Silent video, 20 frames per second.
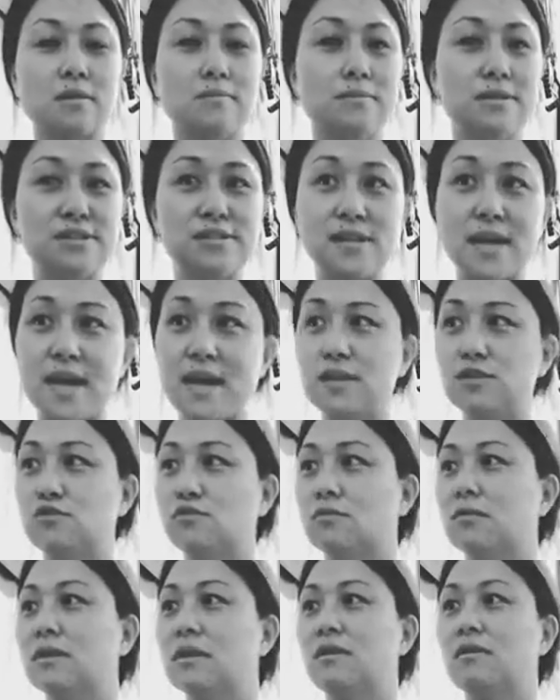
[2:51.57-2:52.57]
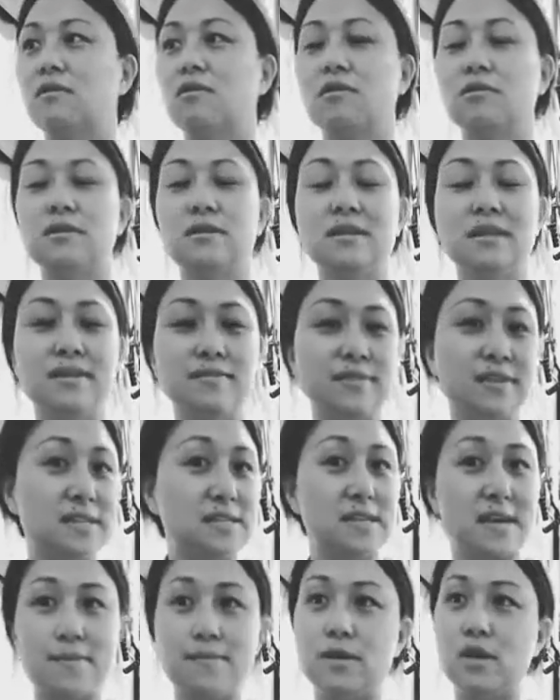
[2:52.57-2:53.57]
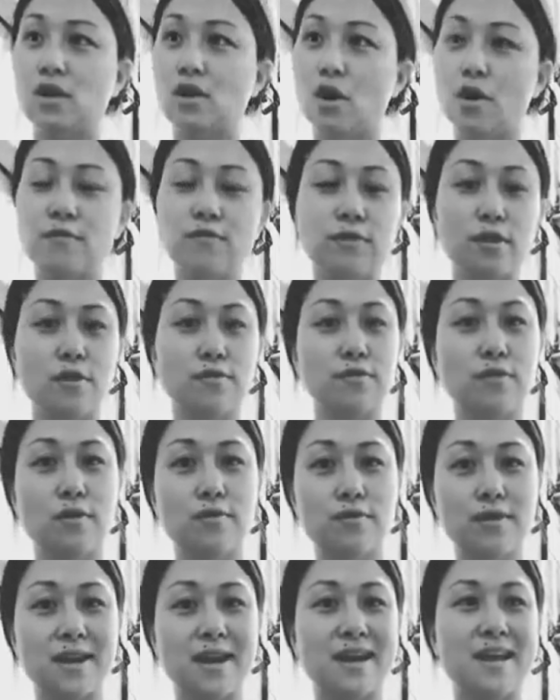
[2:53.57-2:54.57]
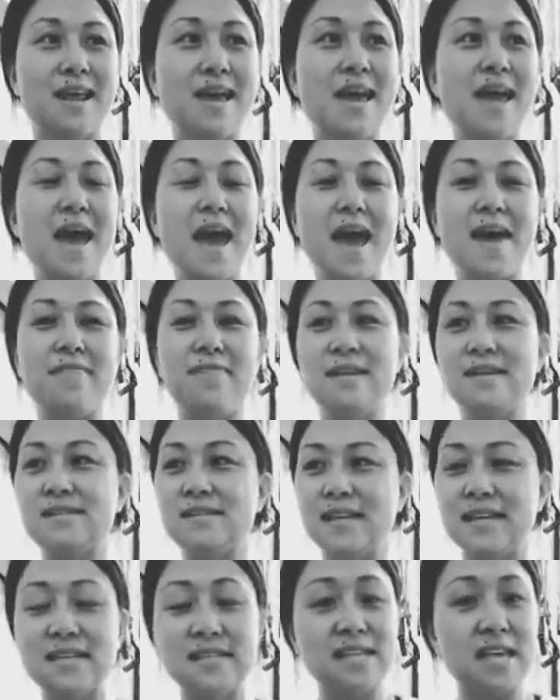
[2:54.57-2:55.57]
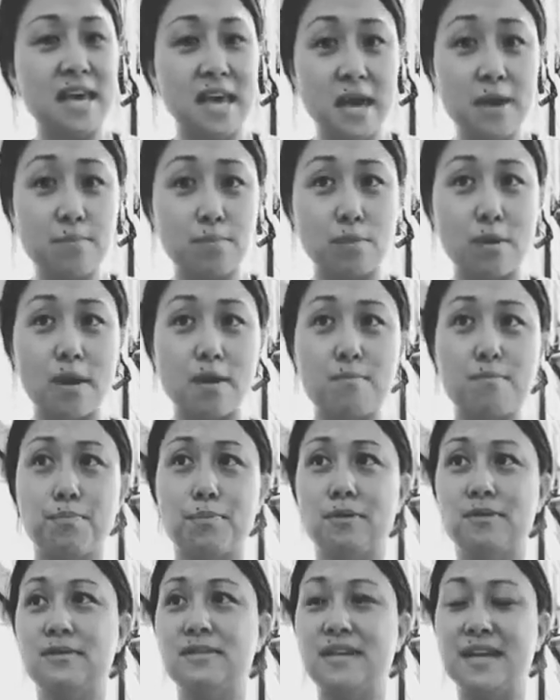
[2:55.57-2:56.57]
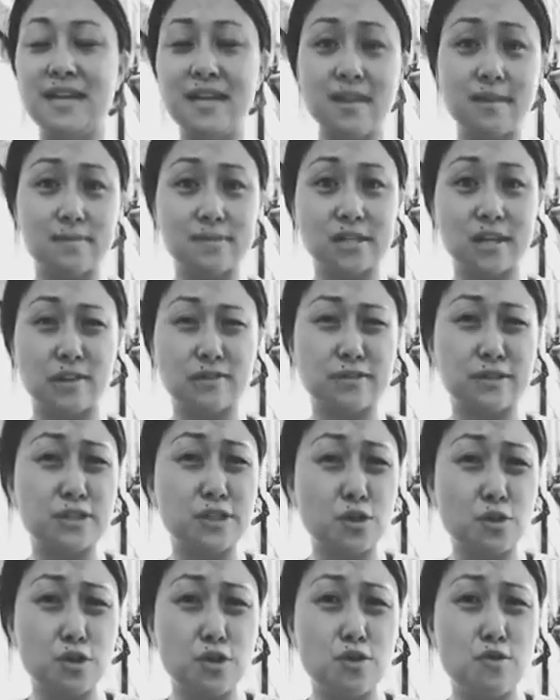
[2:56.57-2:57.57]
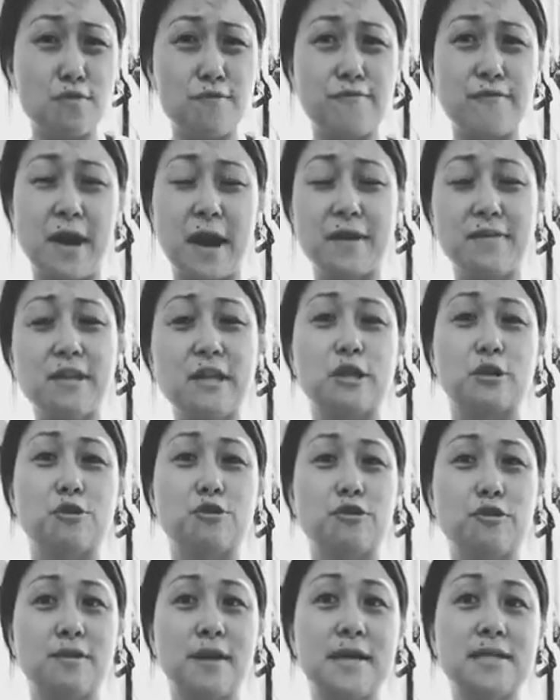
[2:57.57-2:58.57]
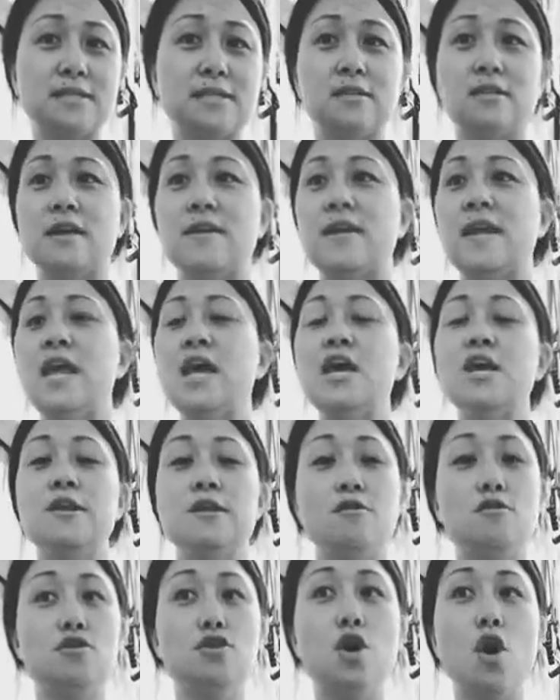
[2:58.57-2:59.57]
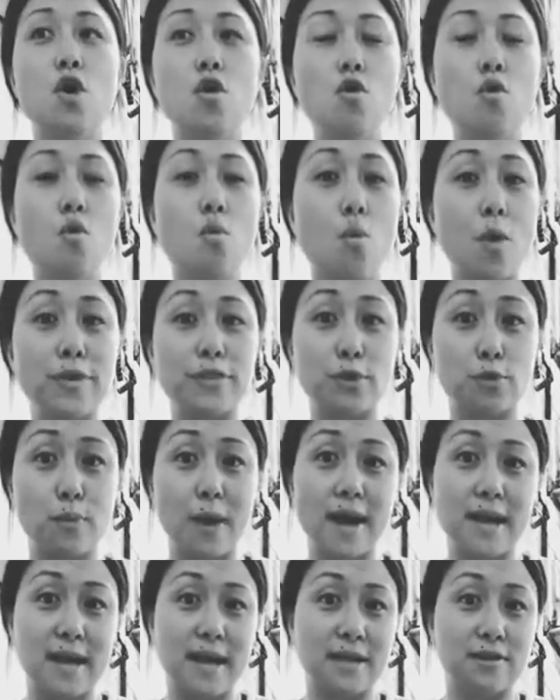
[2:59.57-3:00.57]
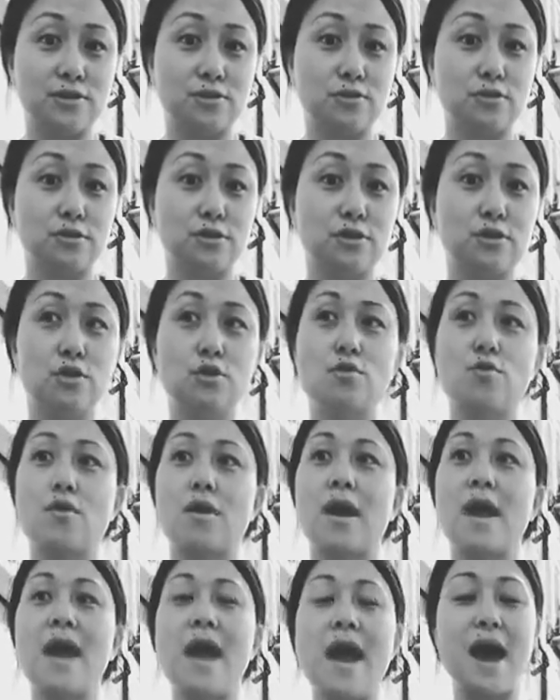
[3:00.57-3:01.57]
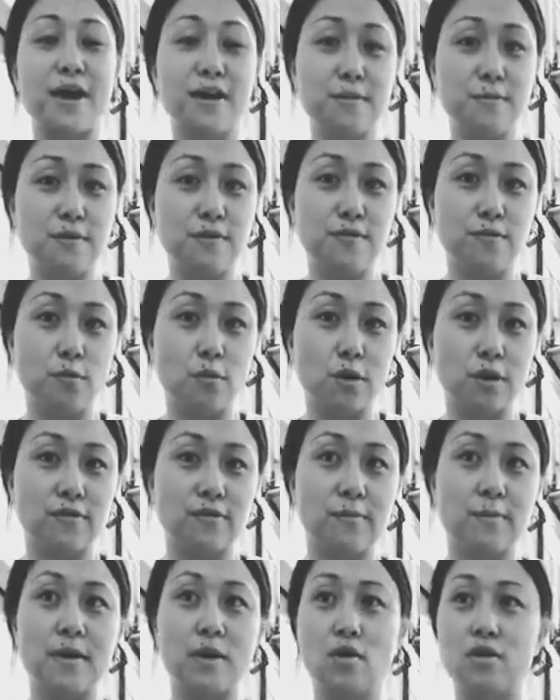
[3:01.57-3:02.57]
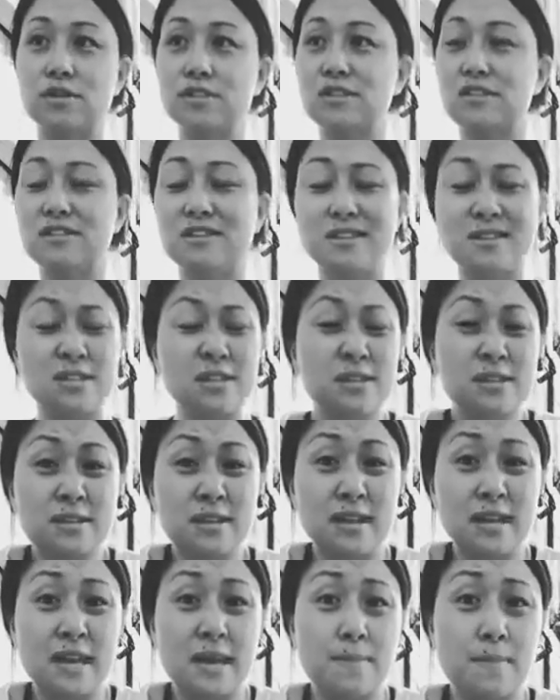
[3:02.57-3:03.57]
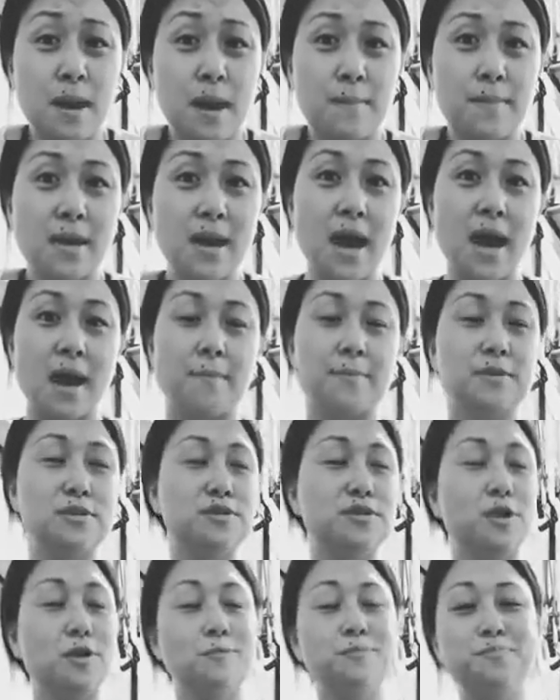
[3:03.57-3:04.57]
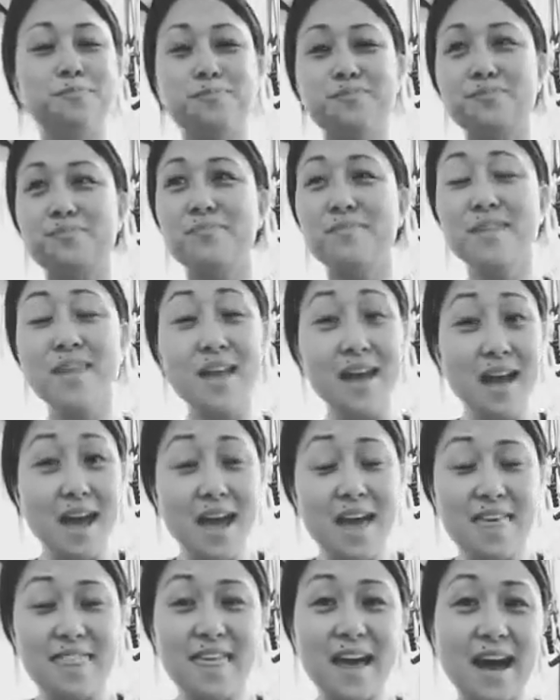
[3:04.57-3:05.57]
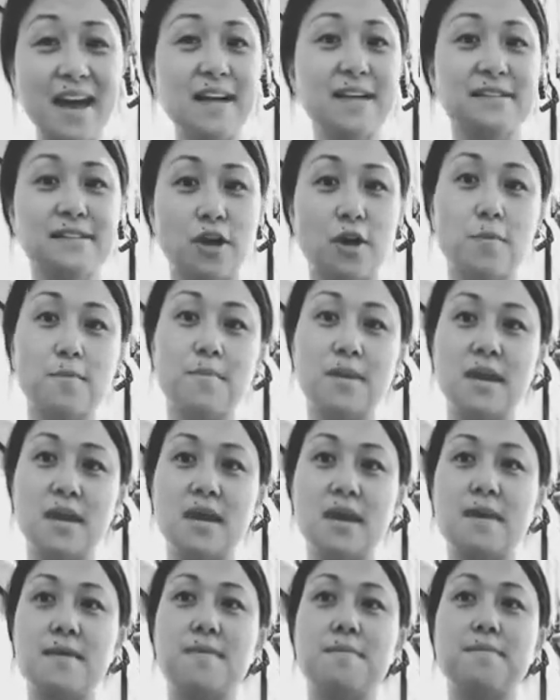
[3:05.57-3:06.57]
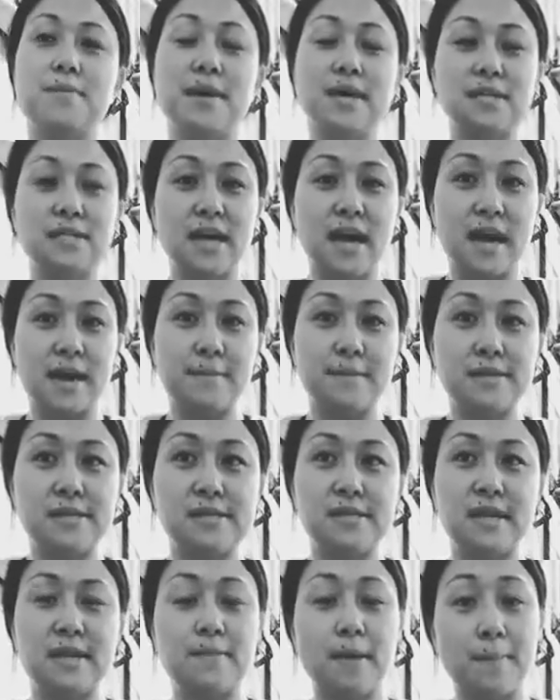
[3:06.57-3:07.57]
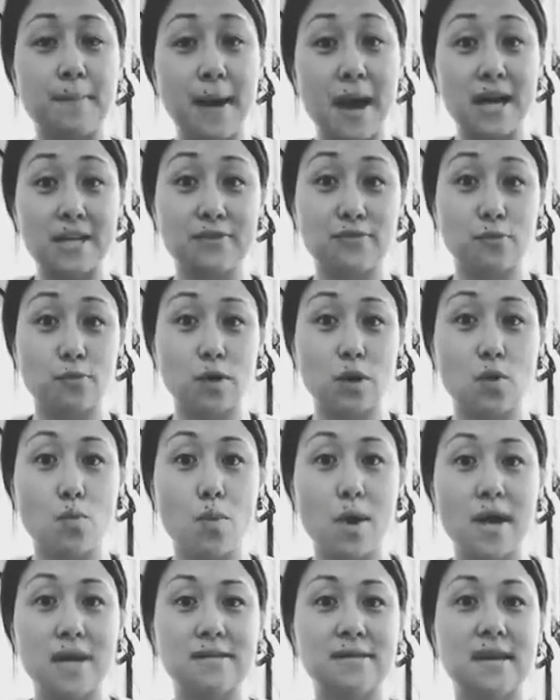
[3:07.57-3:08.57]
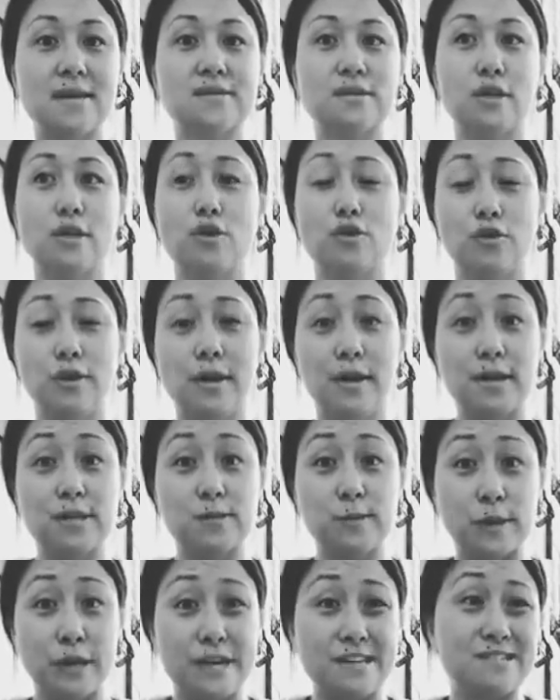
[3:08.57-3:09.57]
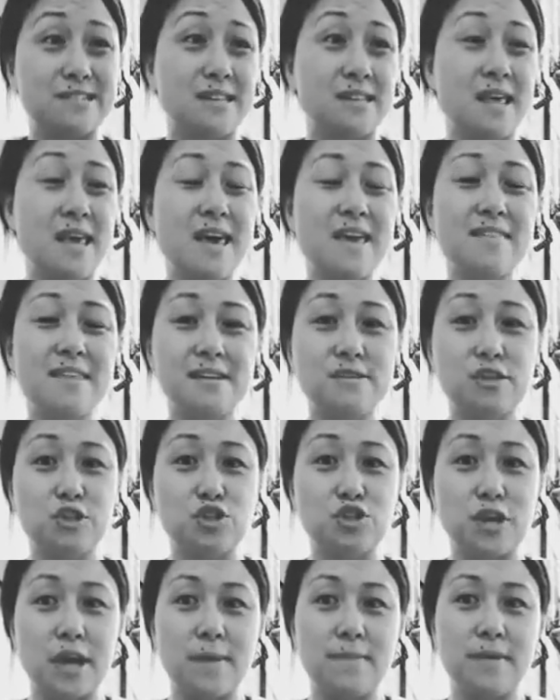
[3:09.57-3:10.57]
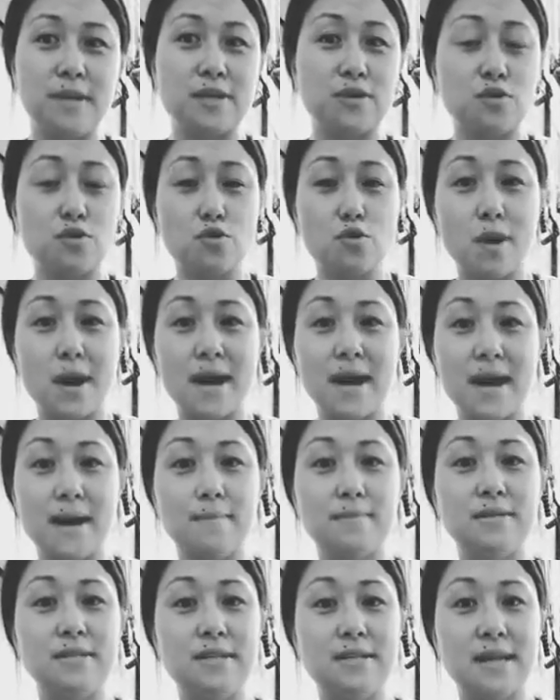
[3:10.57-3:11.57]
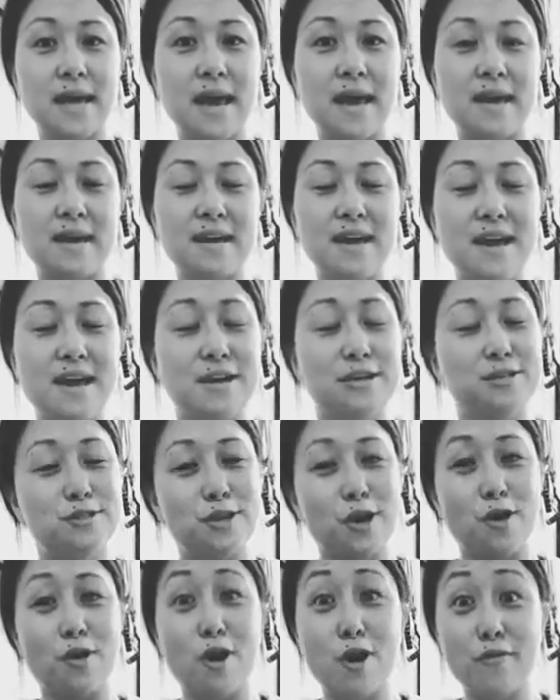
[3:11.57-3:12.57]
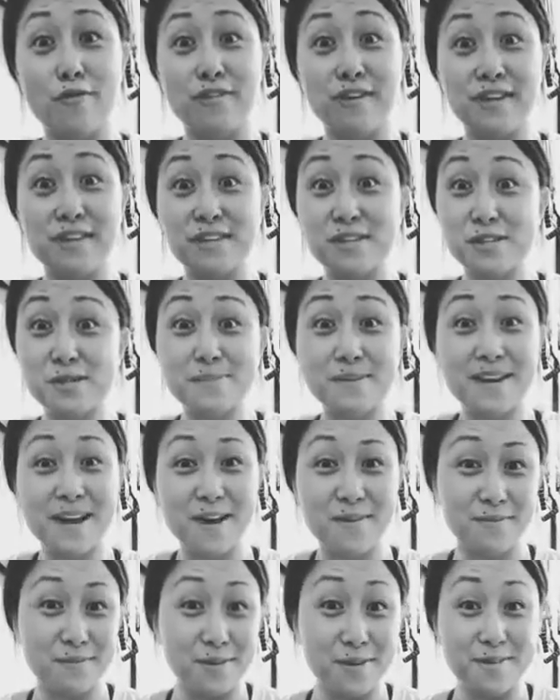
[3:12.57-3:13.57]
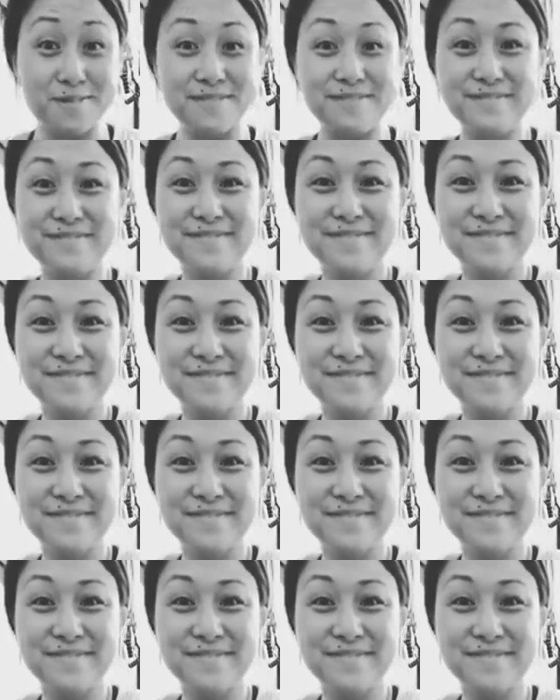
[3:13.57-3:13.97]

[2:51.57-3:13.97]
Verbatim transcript: mistakes or, or living the same year over and over and over again. And these things keep presenting themselves until you finally learn the lesson and know what the right answer is to do or how to move forward from it, or it's just going to keep coming up. And so, that has helped me big time is seeing my past for what it was as a learning experience and things that shaped me into who I am today. So hopefully this has been helpful.